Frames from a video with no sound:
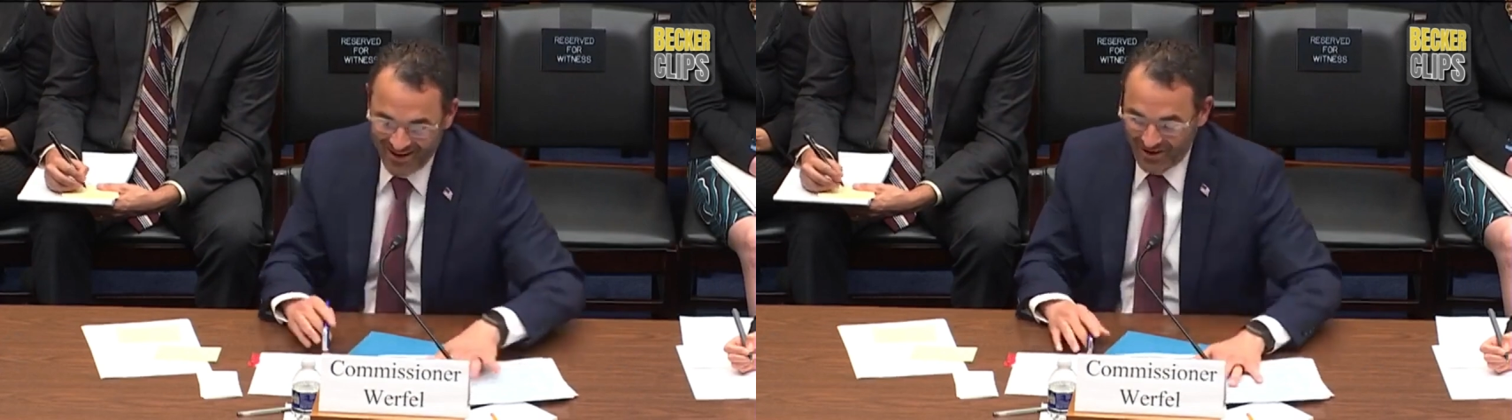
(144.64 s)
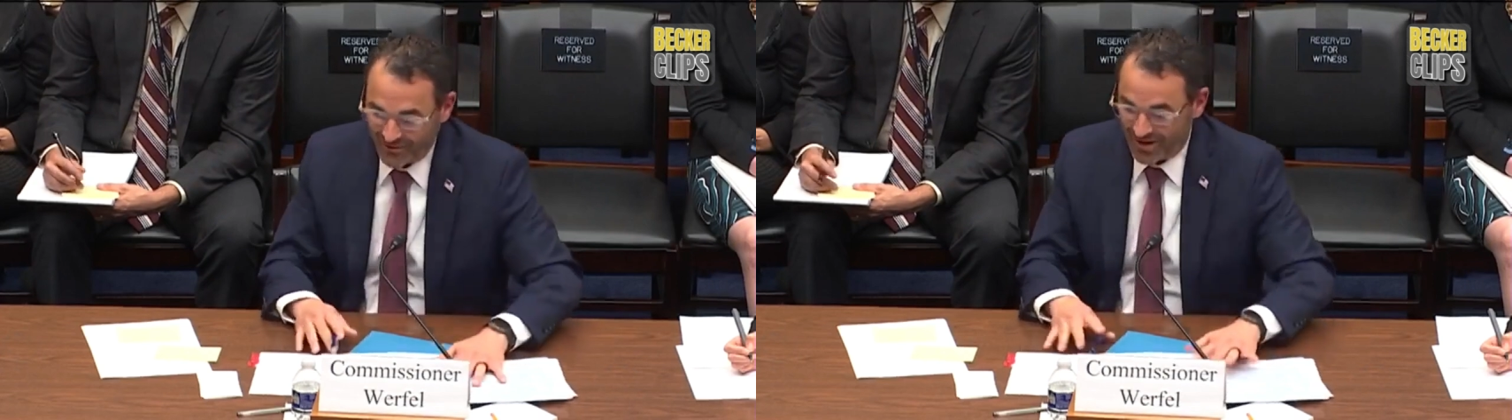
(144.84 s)

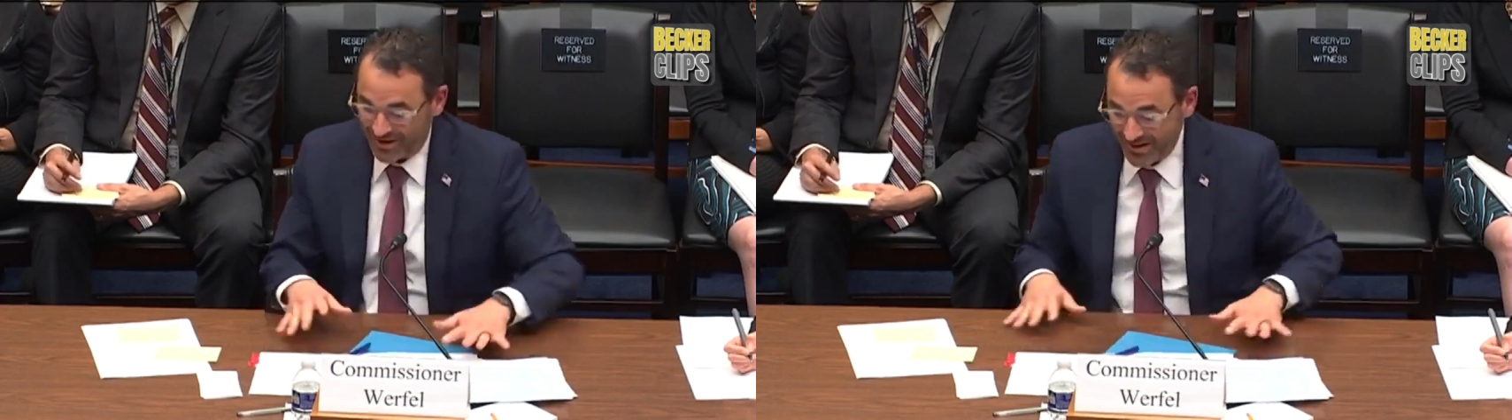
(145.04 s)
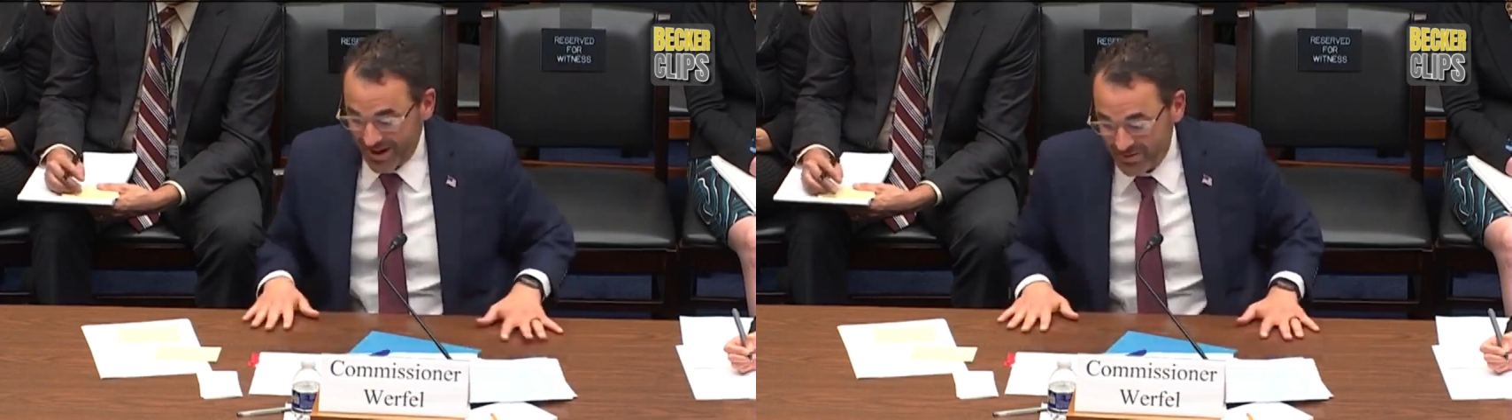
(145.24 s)

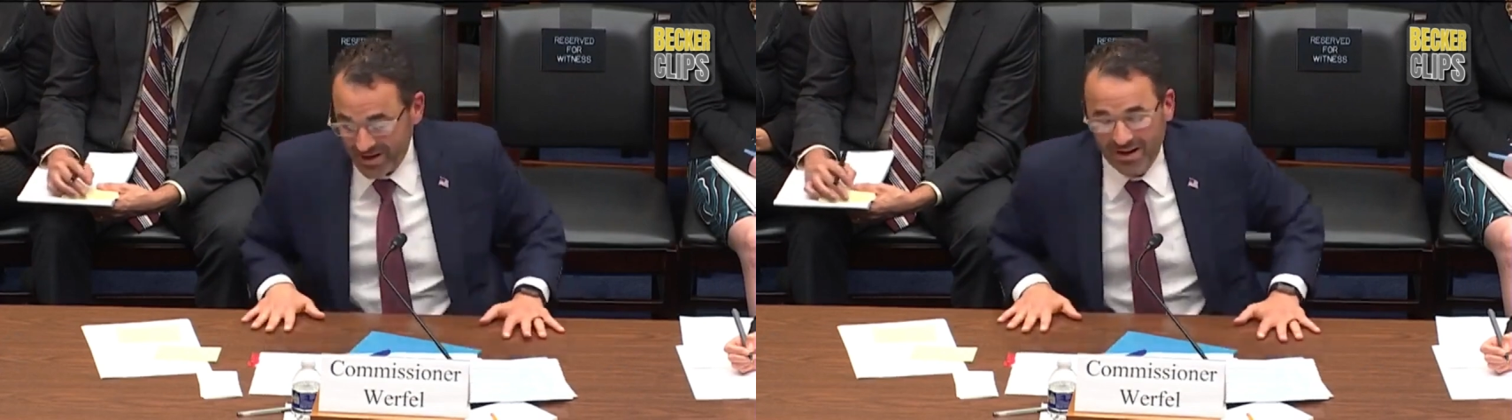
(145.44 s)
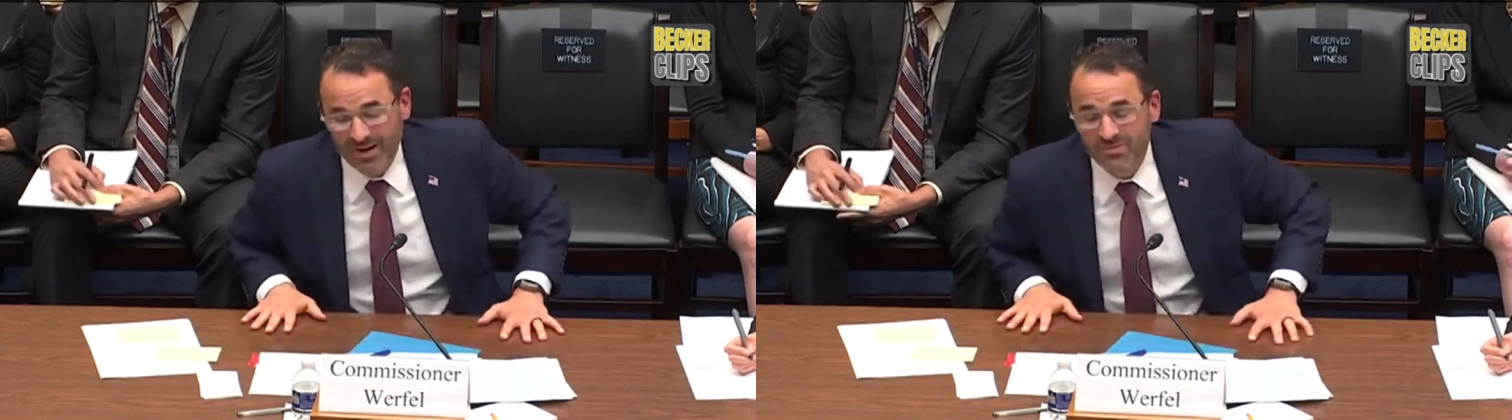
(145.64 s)
Well, I mean,
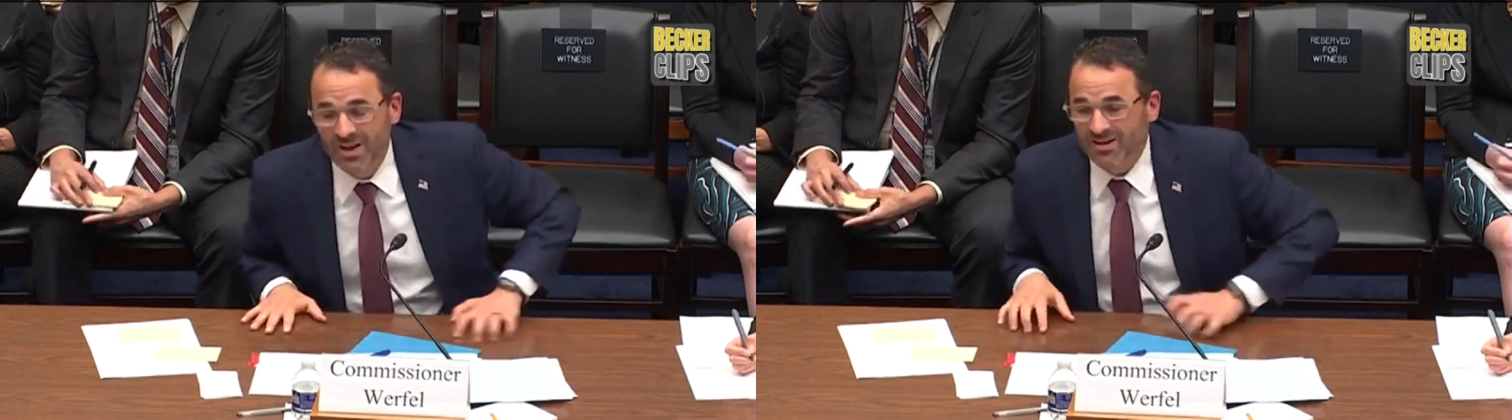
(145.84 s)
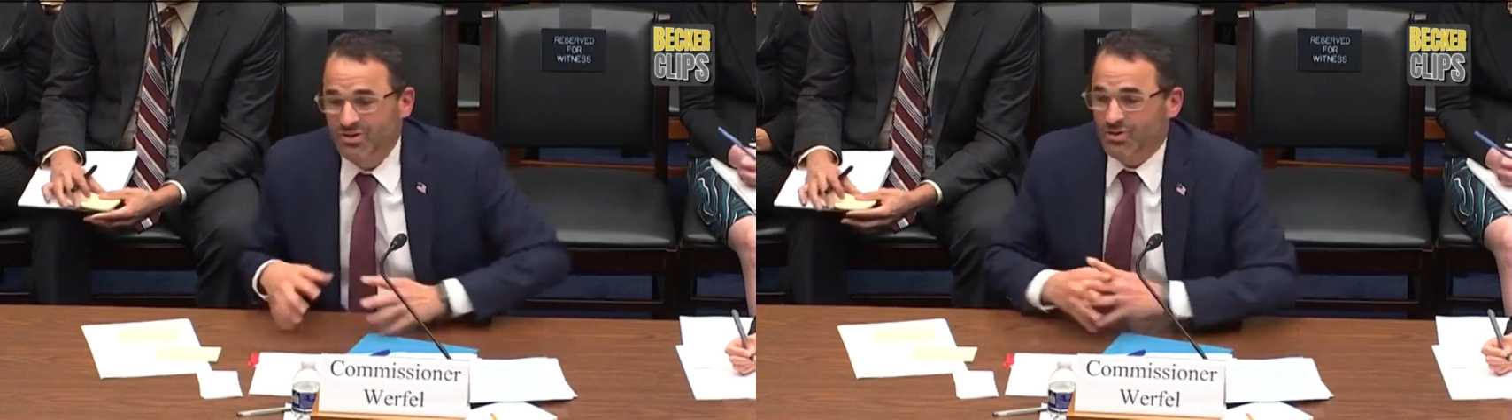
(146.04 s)
I'm
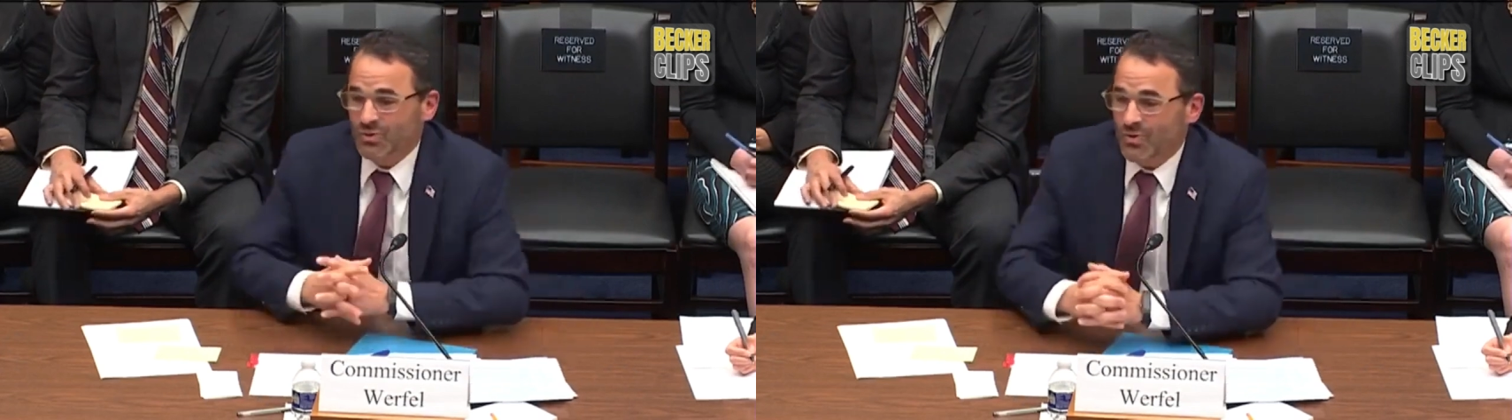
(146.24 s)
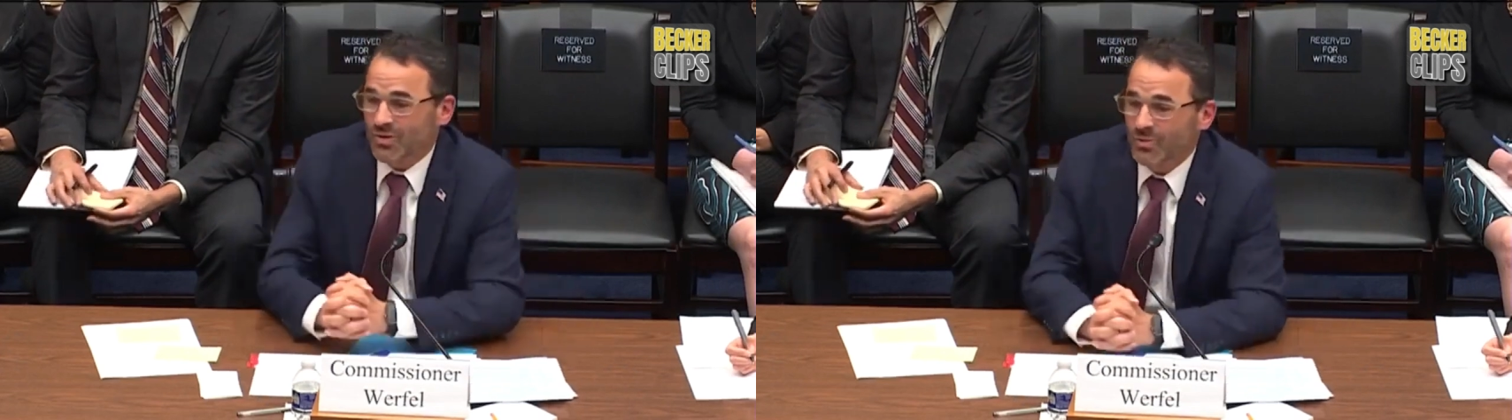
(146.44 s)
not
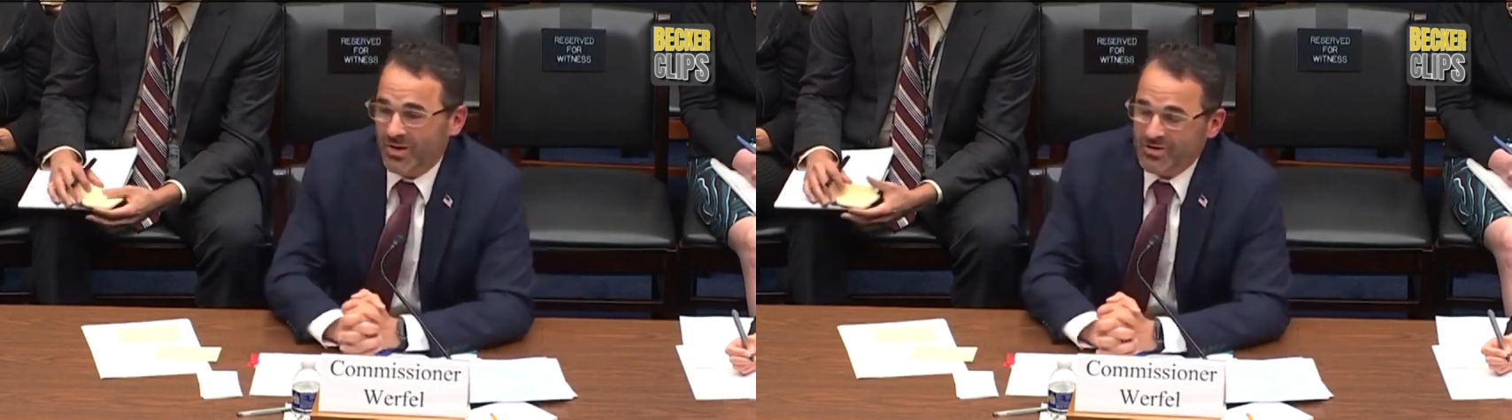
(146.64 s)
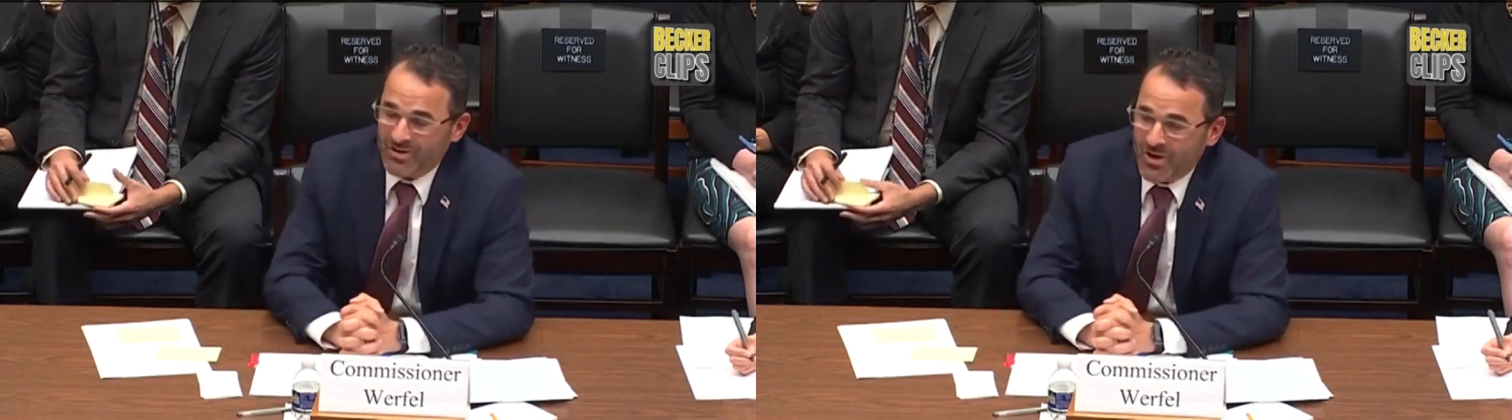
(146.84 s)
sure where
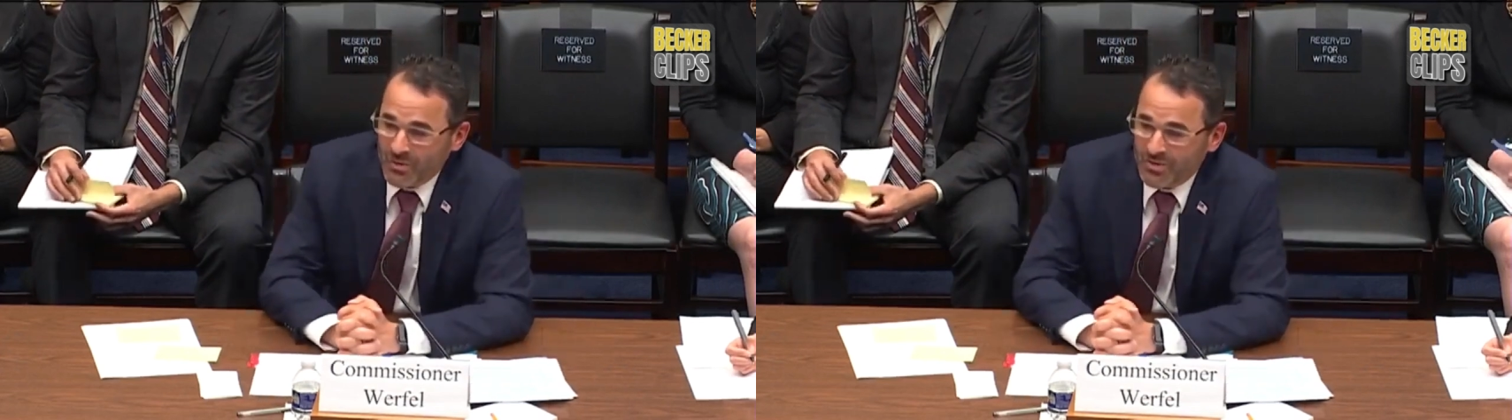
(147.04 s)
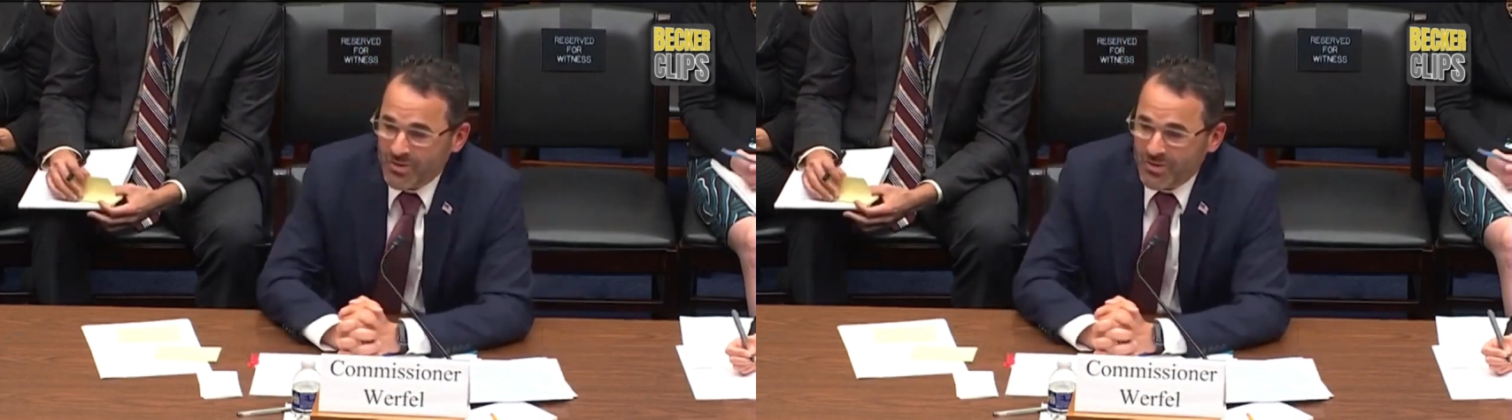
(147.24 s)
you're going